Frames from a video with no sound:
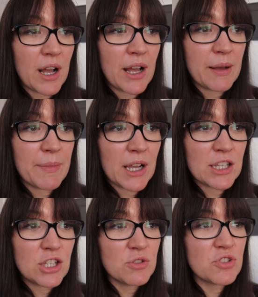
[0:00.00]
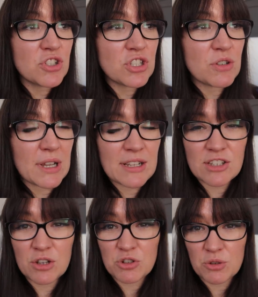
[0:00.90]
I used to do like
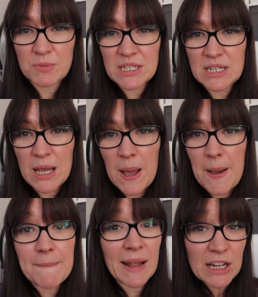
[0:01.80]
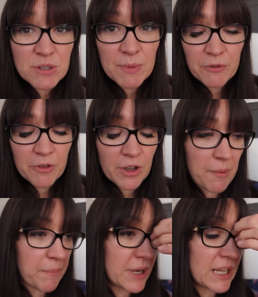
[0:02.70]
social media management for
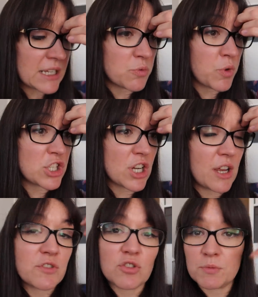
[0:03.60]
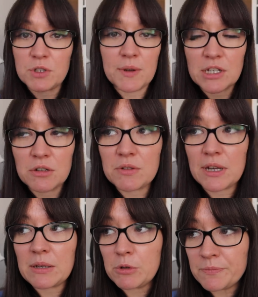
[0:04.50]
companies, which I stopped doing. I don't do
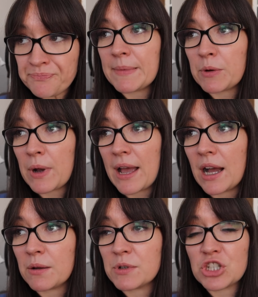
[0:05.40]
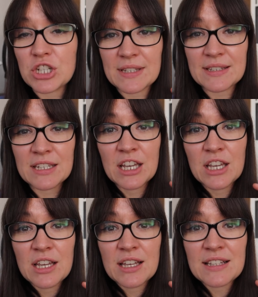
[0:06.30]
that anymore. Where I was just
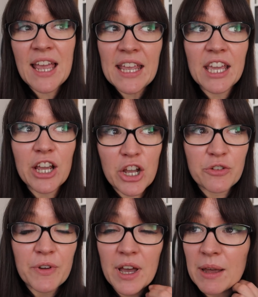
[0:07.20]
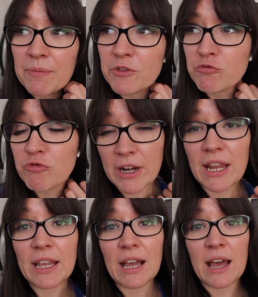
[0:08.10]
taking over and
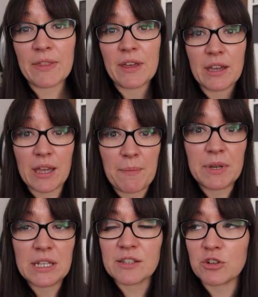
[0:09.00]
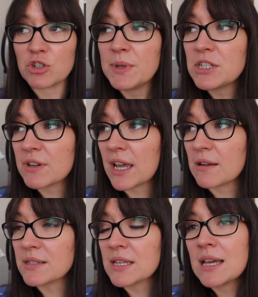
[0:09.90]
running other companies' social media
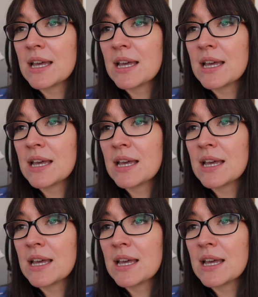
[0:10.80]
accounts.